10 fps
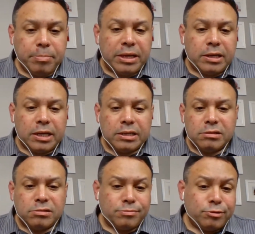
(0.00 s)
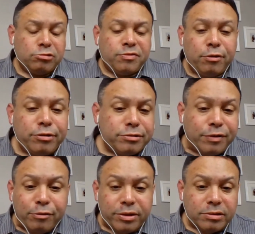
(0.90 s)
Because who's voted is
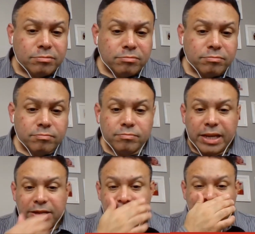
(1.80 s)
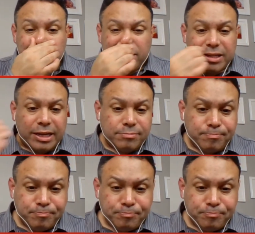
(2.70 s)
voted. Can't do nothing about that.